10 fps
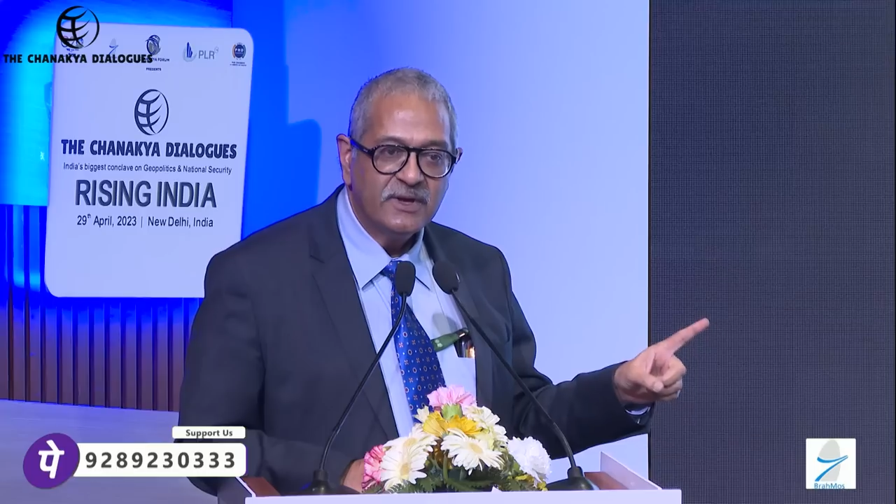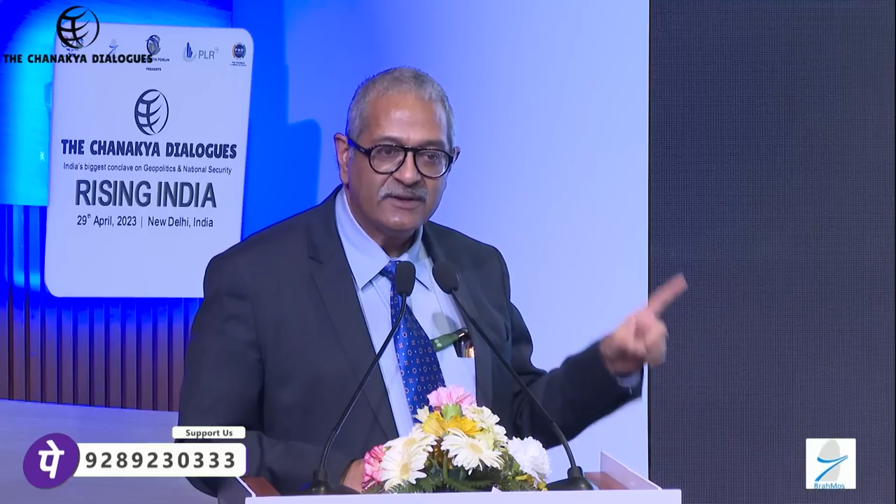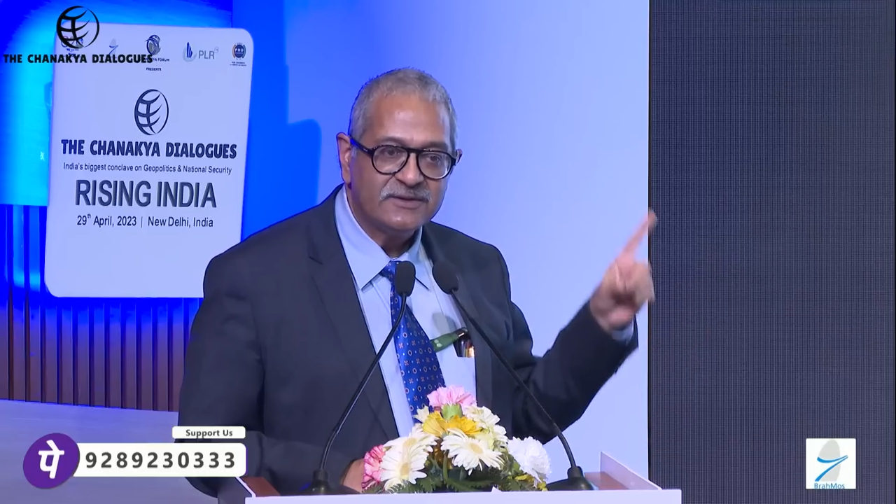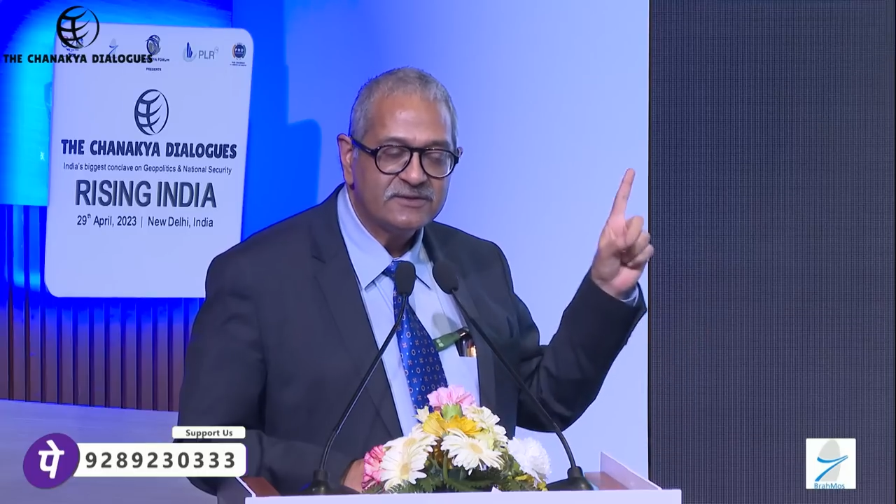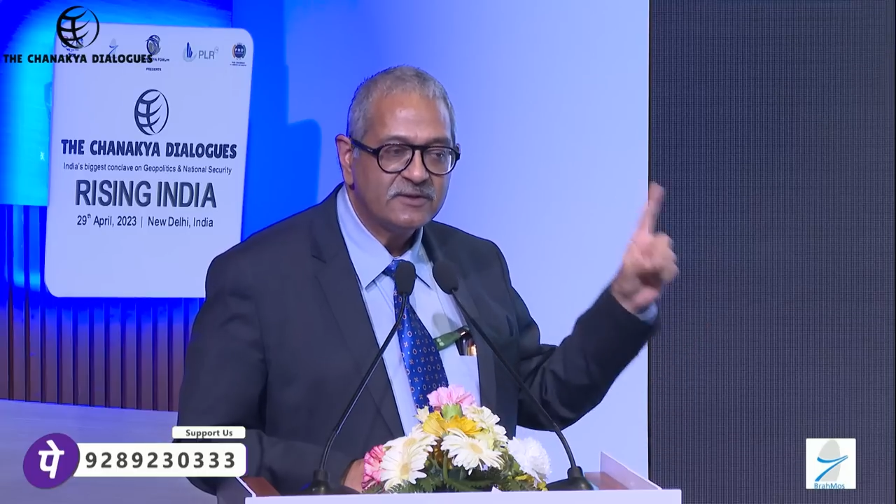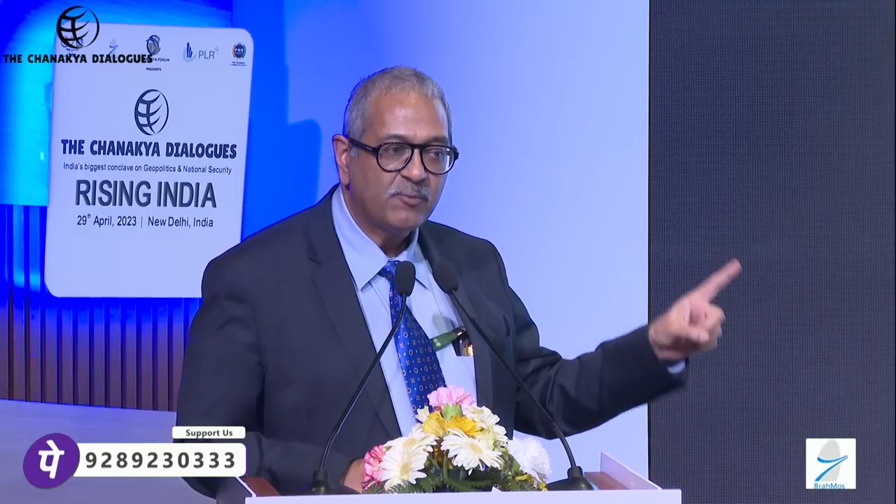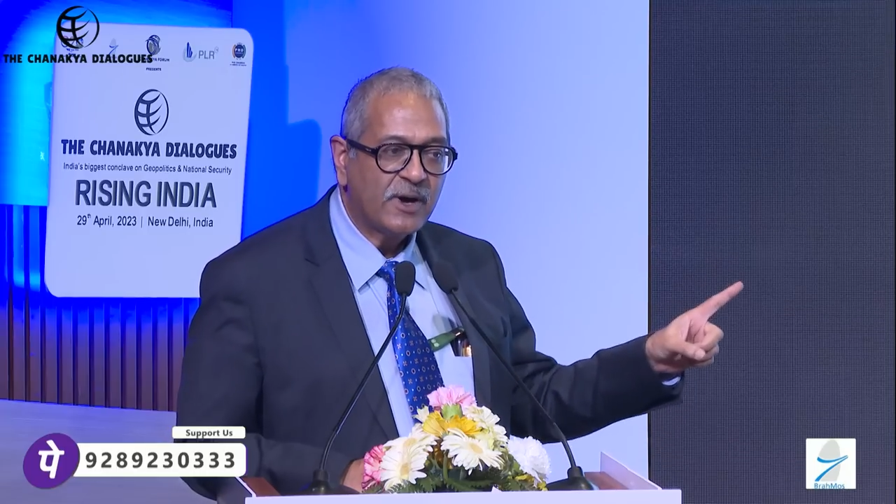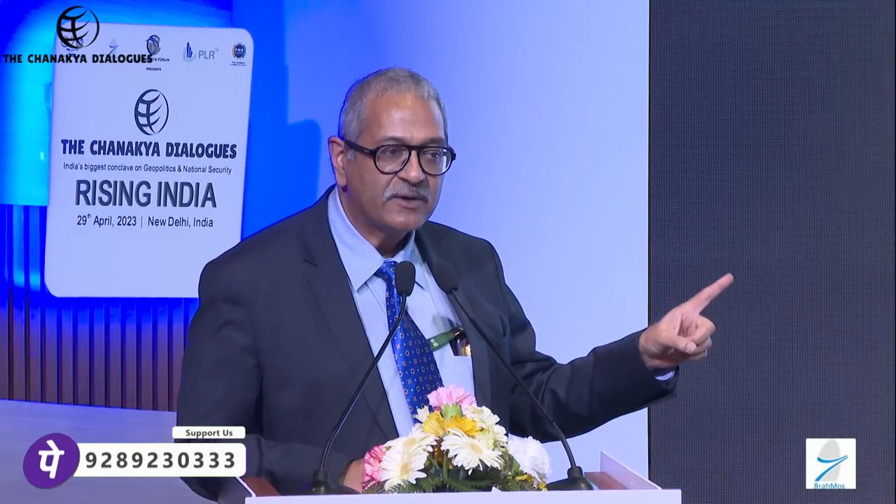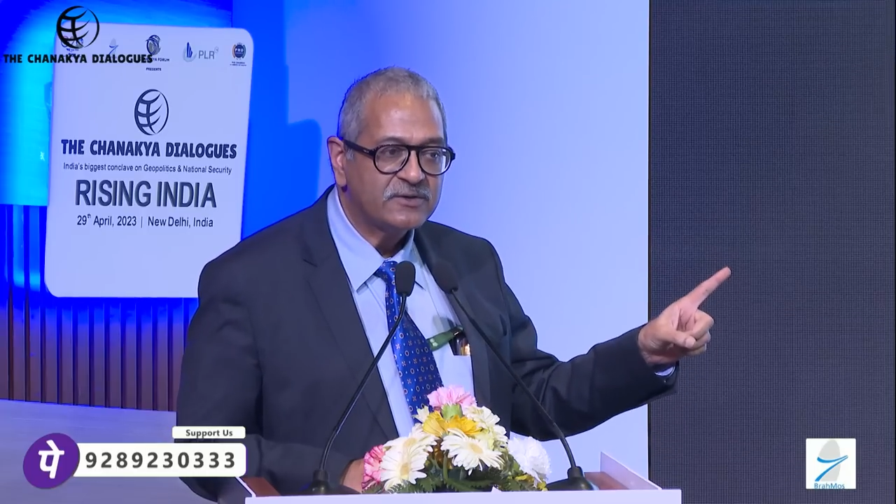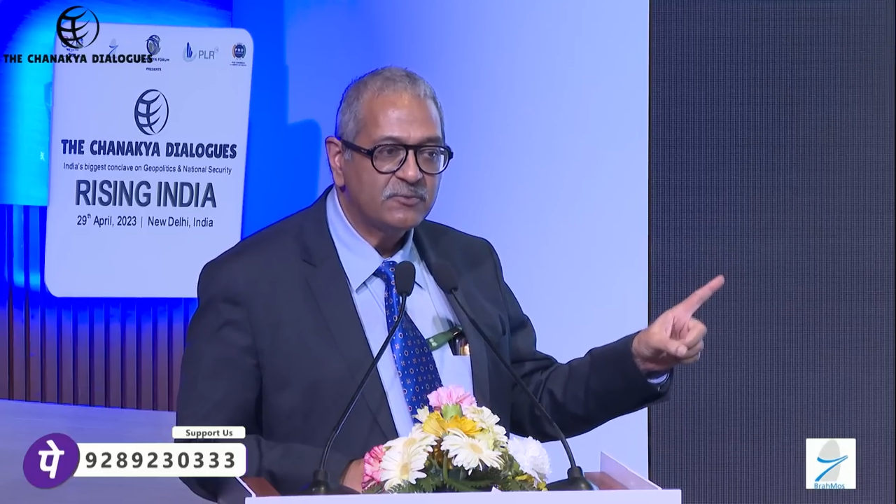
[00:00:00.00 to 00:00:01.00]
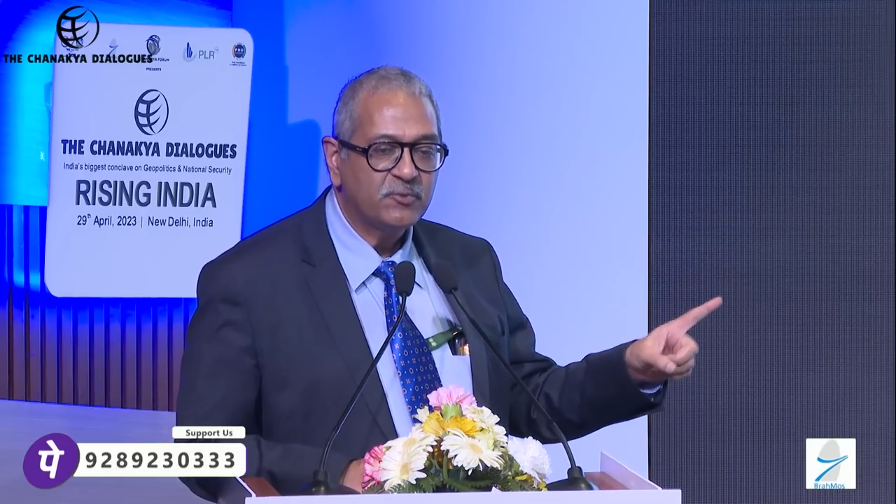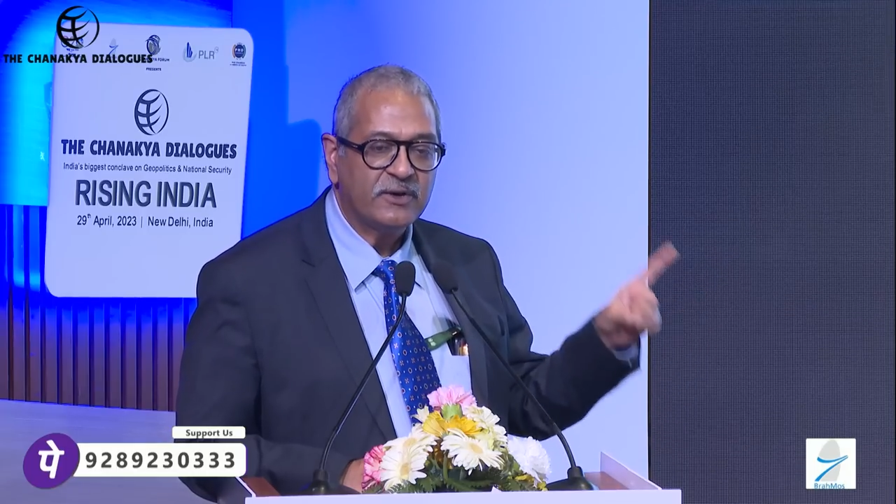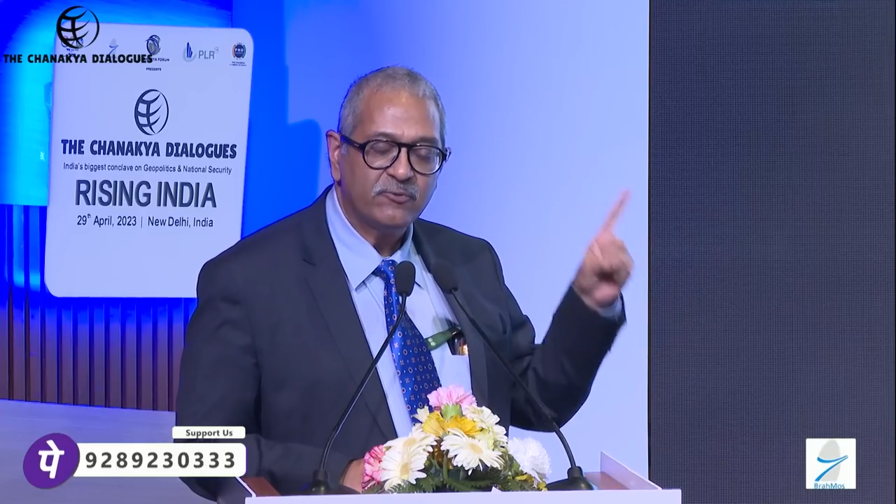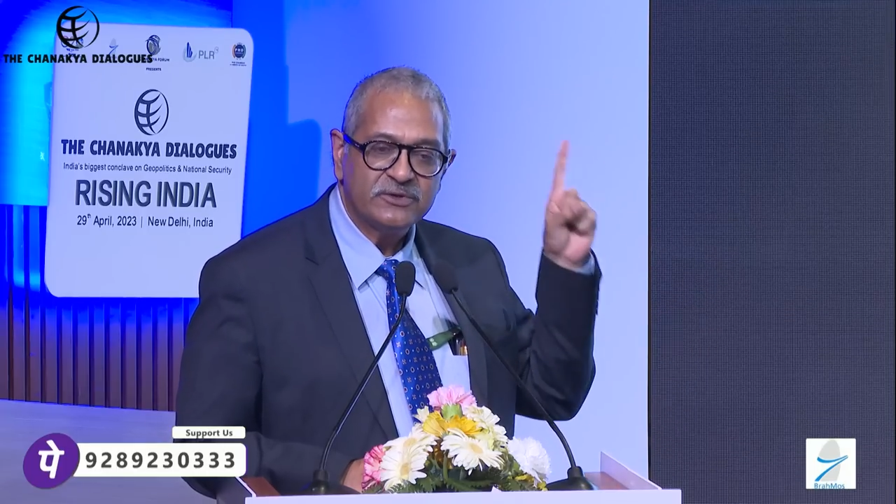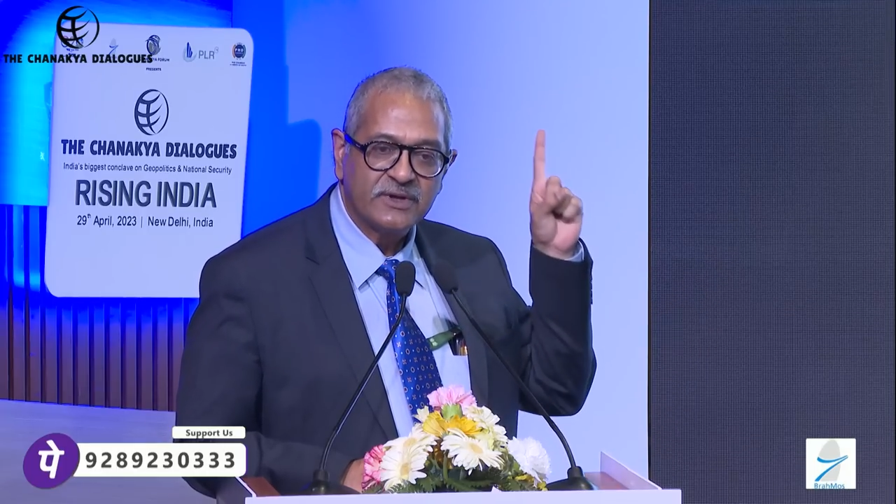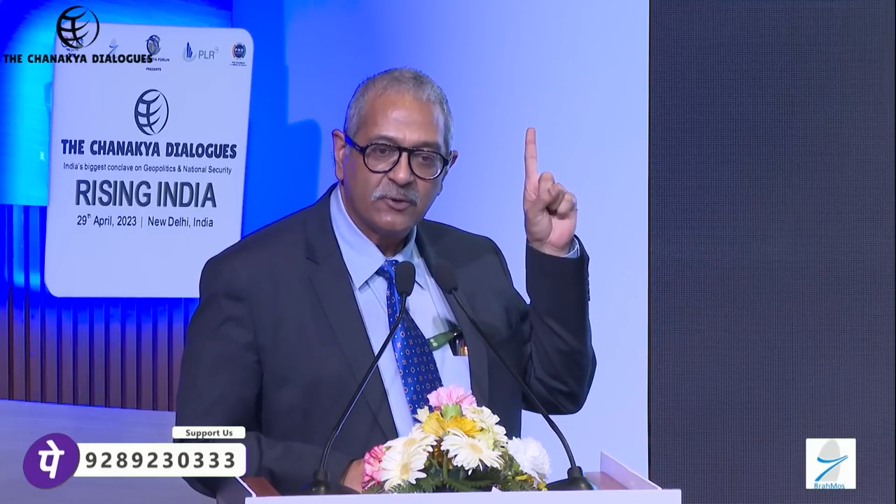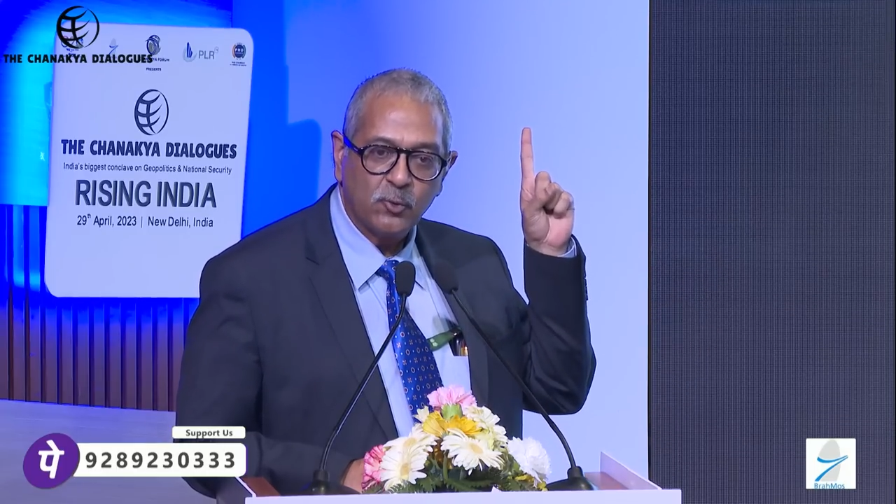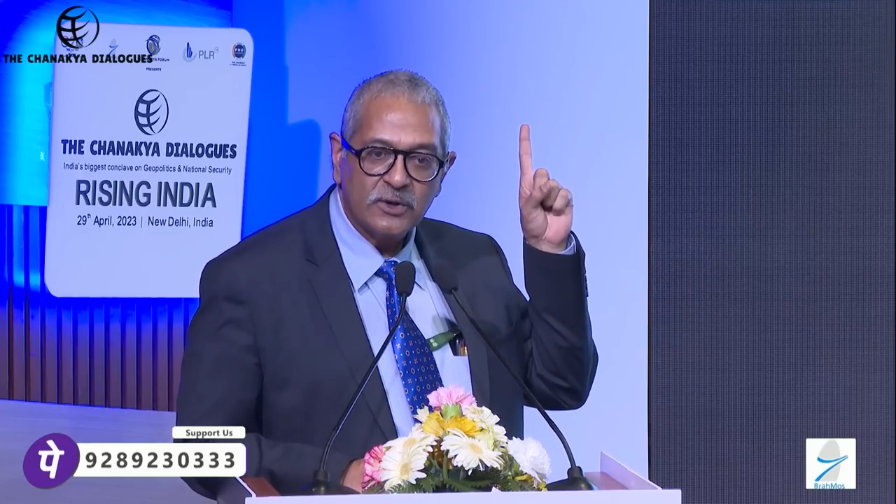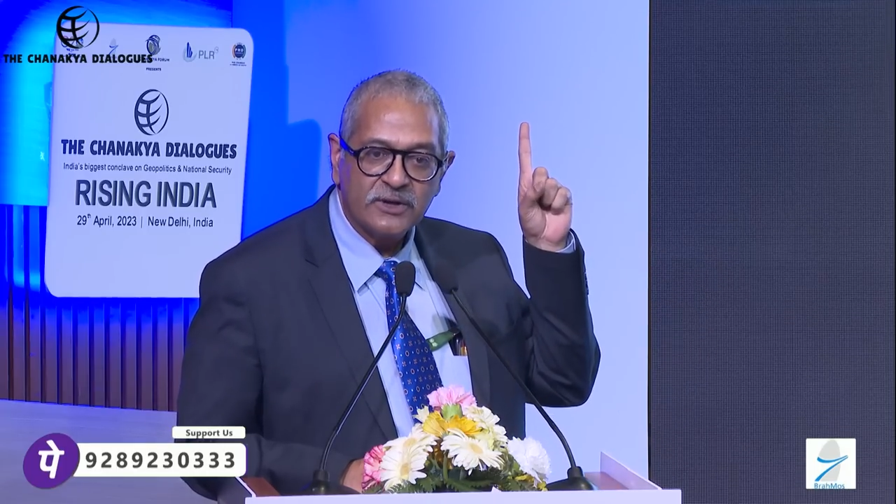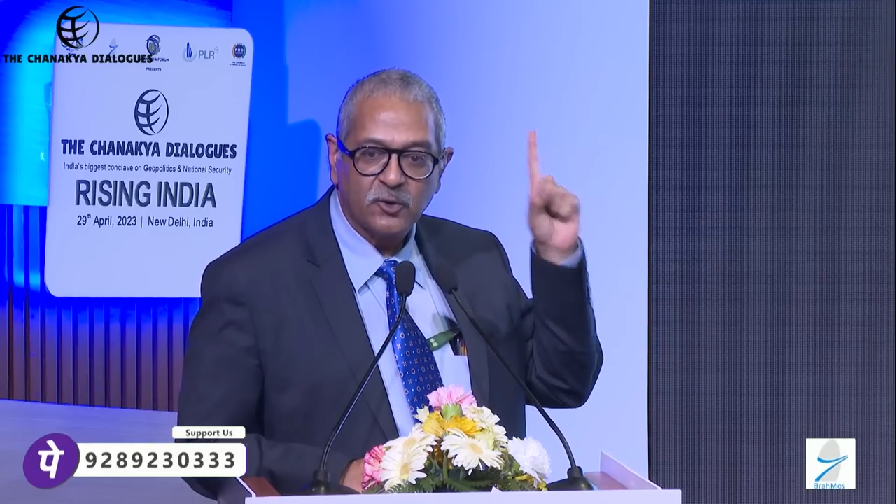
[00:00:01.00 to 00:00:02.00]
and this is a partnership can, which can
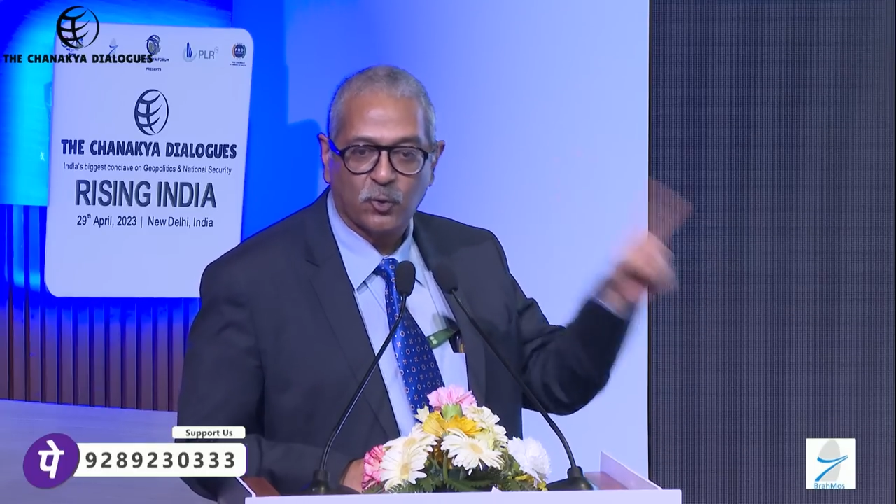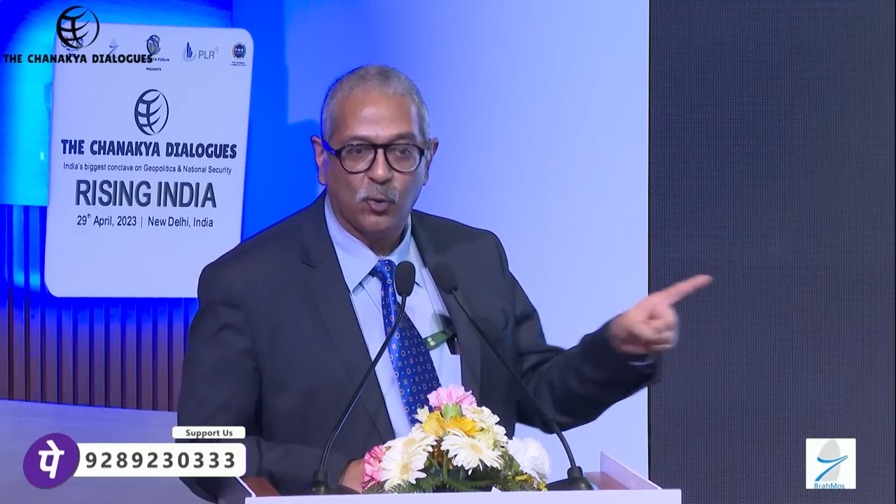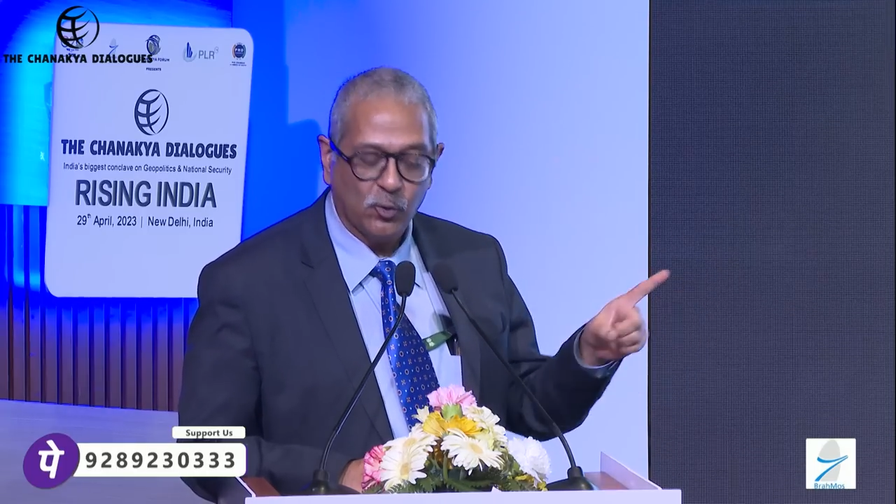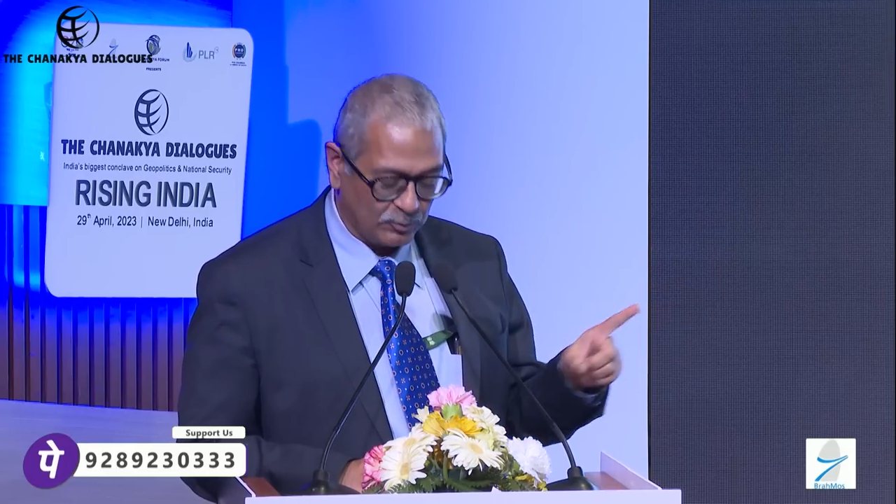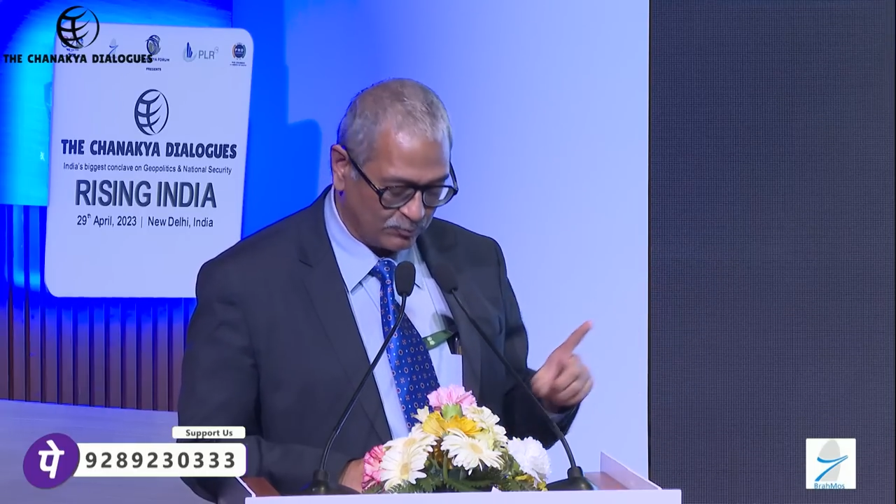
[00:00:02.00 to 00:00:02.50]
only grow.